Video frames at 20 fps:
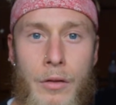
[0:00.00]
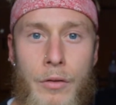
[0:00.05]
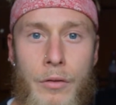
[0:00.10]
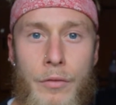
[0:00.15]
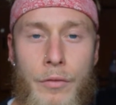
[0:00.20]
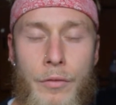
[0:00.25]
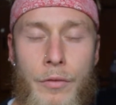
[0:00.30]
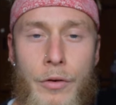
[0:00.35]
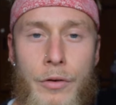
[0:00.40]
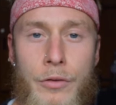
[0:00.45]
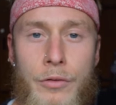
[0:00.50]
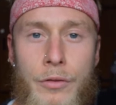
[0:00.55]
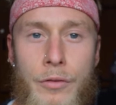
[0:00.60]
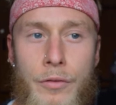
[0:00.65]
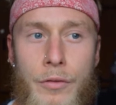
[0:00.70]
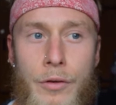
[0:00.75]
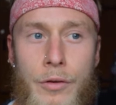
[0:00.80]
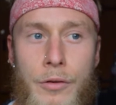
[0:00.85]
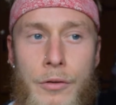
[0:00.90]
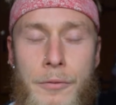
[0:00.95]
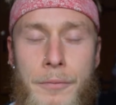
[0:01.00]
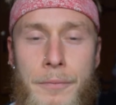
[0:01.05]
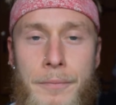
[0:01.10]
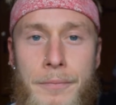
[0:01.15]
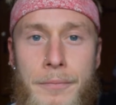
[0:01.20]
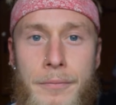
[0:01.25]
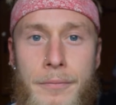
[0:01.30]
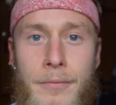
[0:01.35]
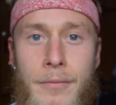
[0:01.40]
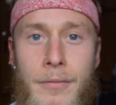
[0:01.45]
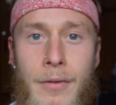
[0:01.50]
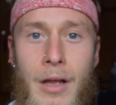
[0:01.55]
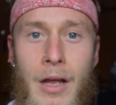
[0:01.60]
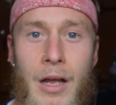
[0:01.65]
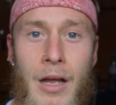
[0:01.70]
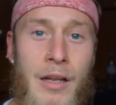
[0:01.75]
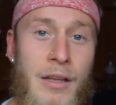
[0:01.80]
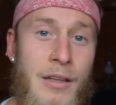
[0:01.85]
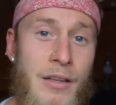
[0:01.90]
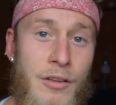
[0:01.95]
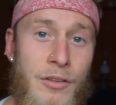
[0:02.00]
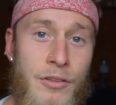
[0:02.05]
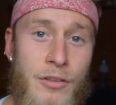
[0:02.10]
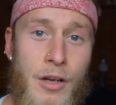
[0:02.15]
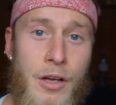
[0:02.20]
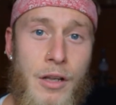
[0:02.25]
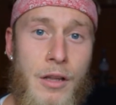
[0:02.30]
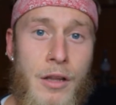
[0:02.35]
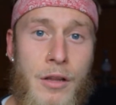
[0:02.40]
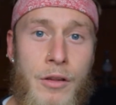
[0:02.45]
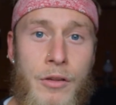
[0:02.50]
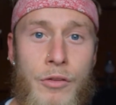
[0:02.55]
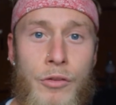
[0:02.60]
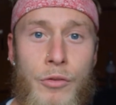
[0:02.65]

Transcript: First of all, I decided